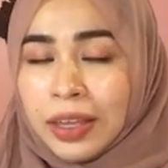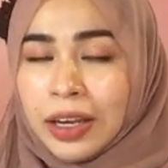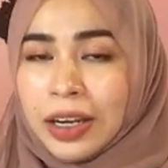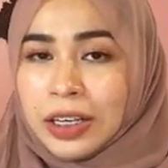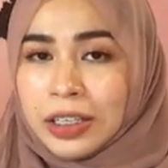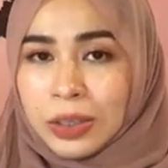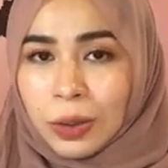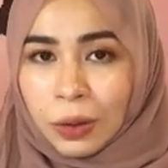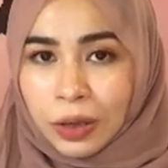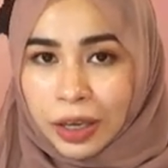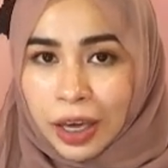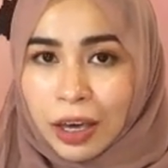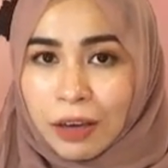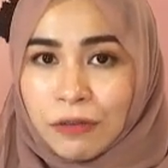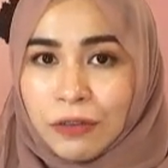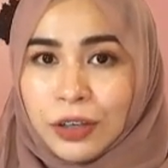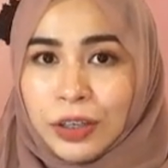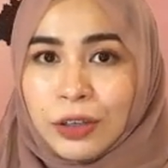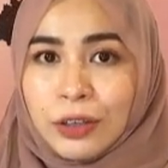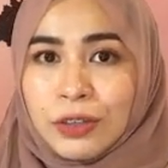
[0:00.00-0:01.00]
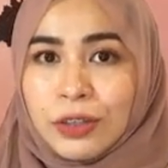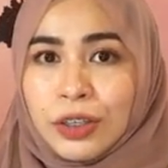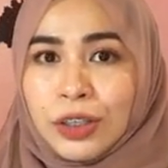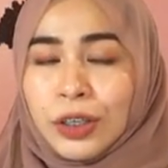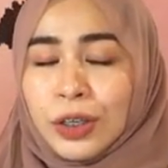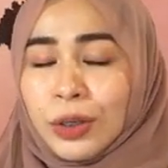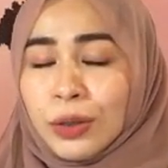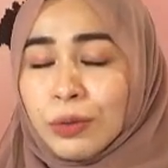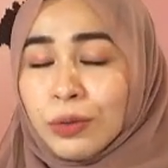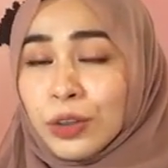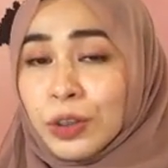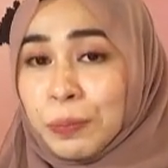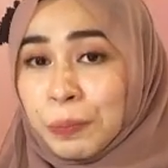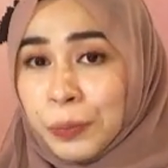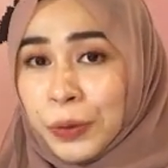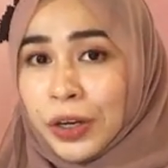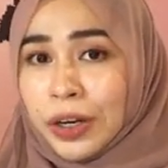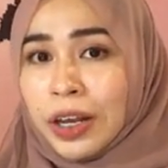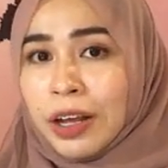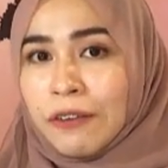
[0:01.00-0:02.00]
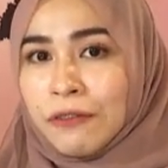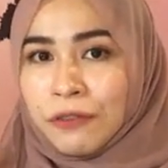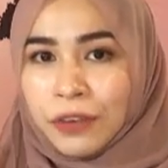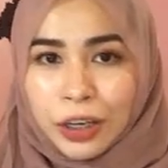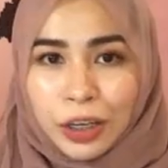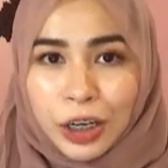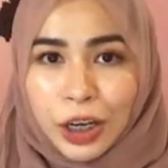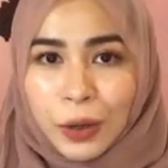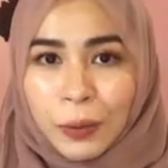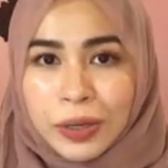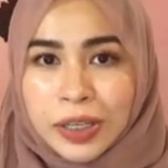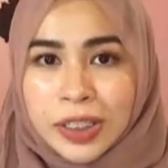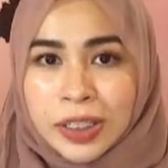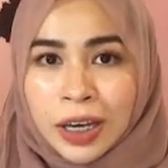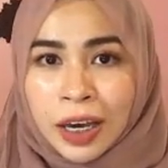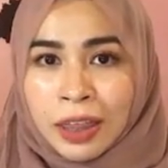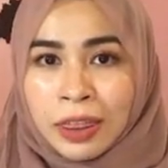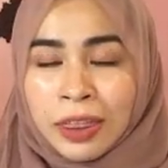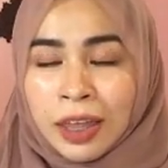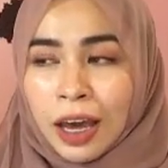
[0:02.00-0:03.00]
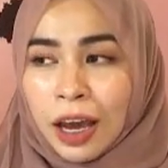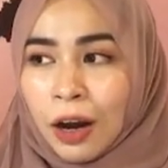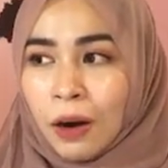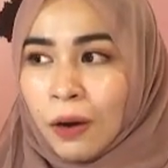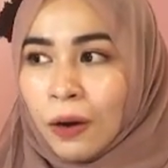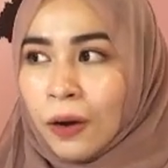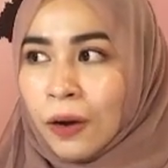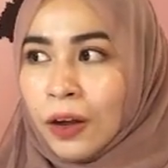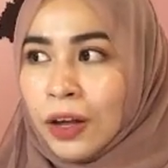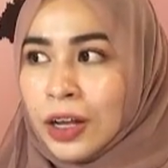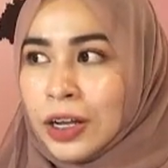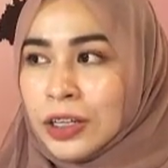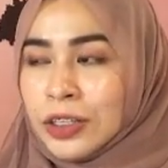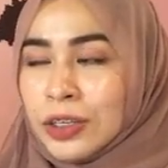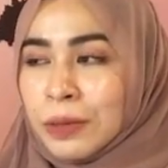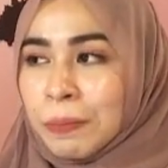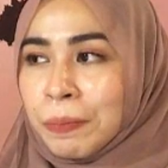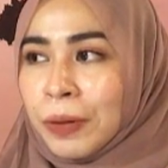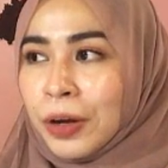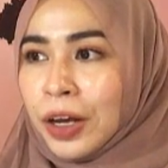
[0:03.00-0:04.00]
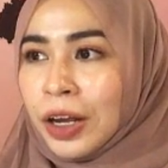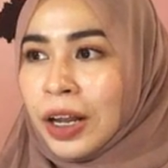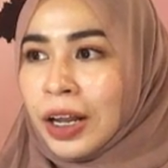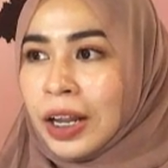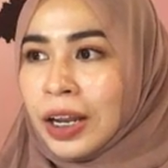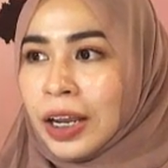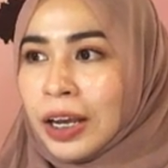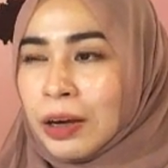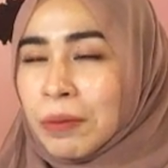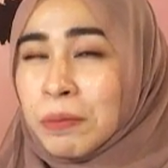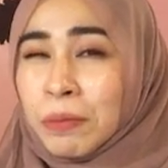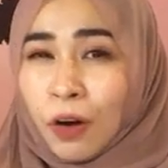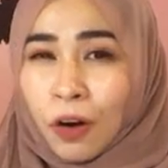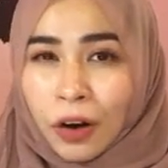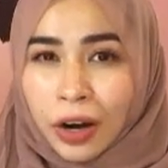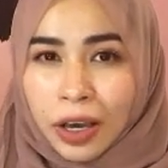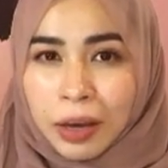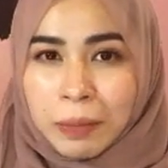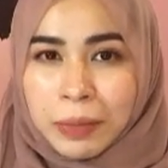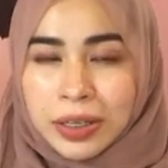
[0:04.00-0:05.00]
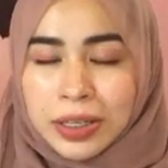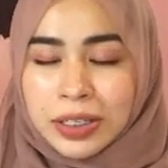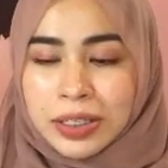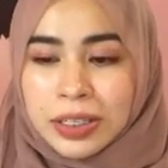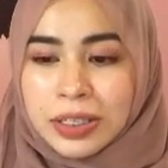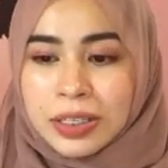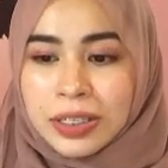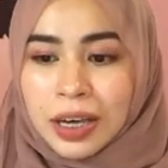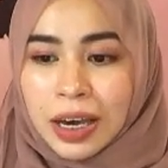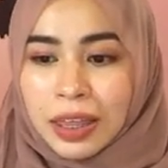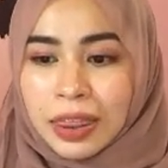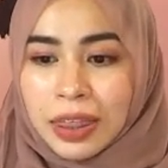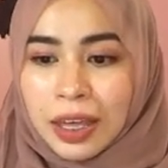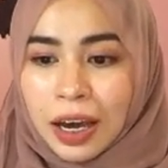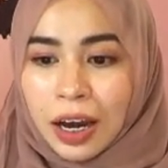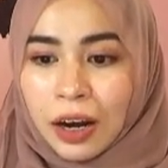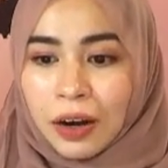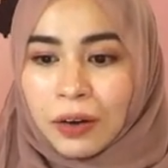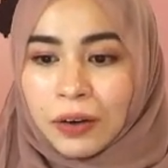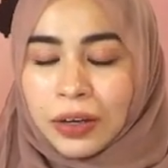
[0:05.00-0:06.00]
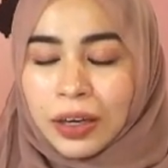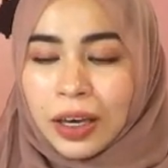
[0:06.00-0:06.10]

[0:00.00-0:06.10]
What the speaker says: then it's okay for you to put video inside there or to put like more images inside there.